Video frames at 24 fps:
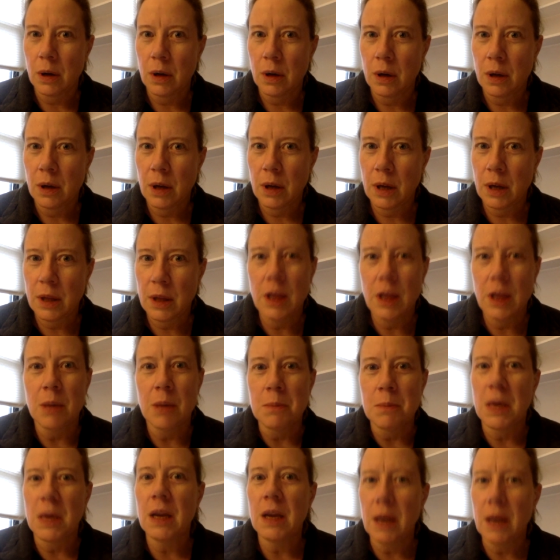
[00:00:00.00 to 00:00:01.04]
in the
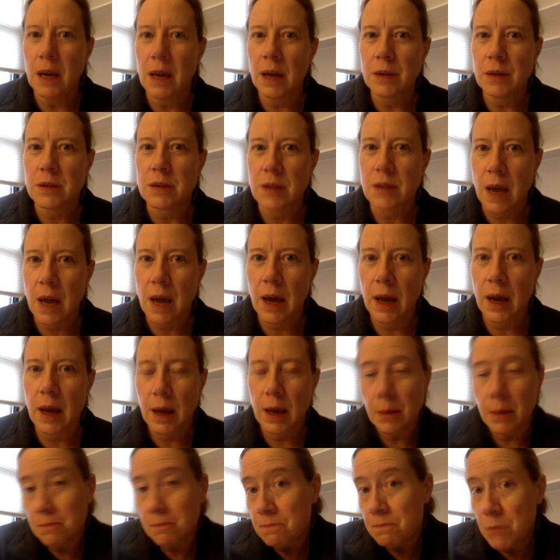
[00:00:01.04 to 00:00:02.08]
immediate and
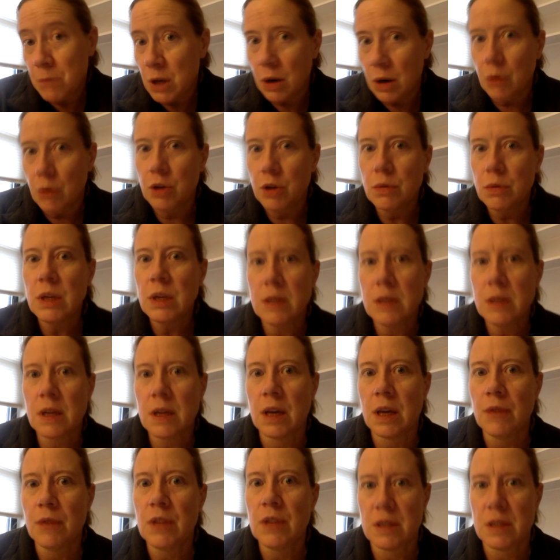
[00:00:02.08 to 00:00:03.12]
say, you know, you need to
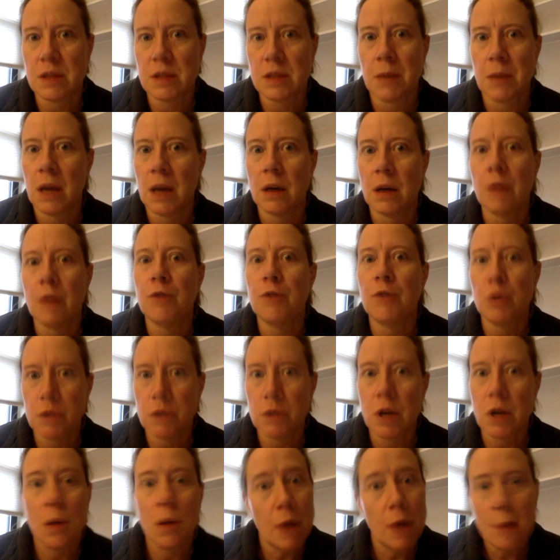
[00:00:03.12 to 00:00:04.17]
give this to me. And if you
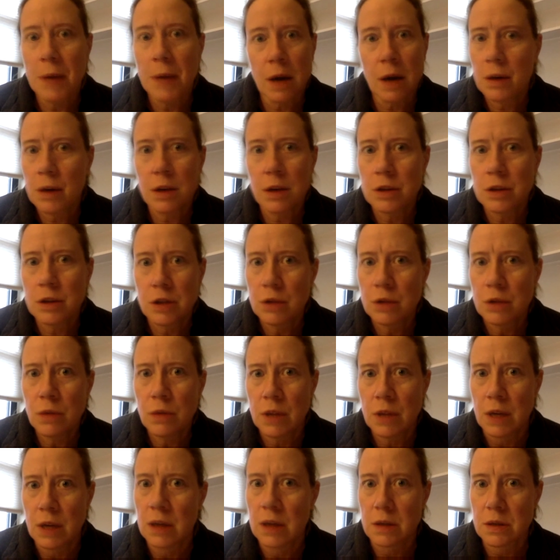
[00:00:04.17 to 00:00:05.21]
don't, I'm not going to do
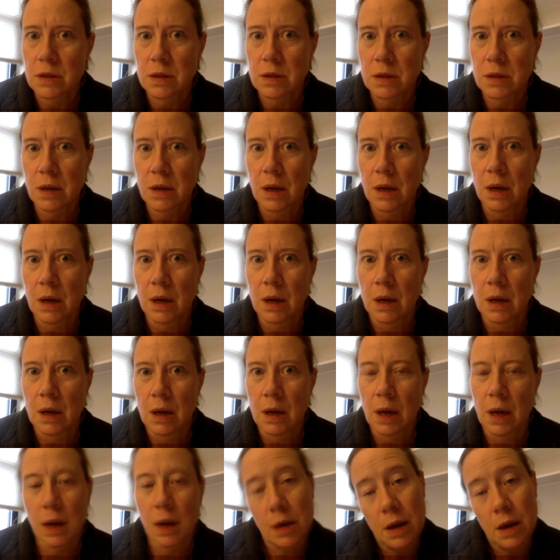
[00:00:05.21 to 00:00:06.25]
this.
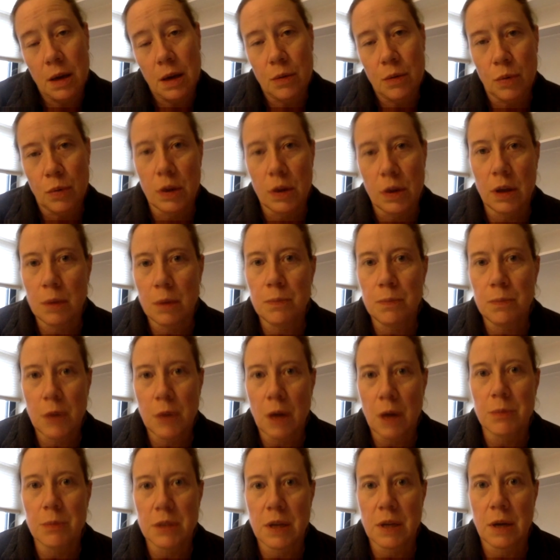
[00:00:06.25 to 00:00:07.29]
And it really
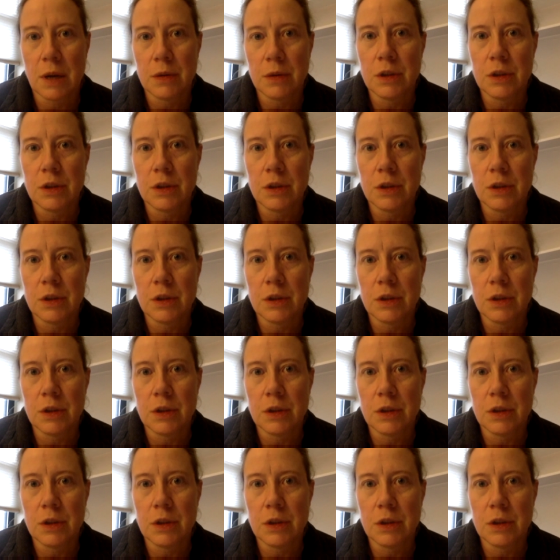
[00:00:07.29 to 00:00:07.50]
comes down to a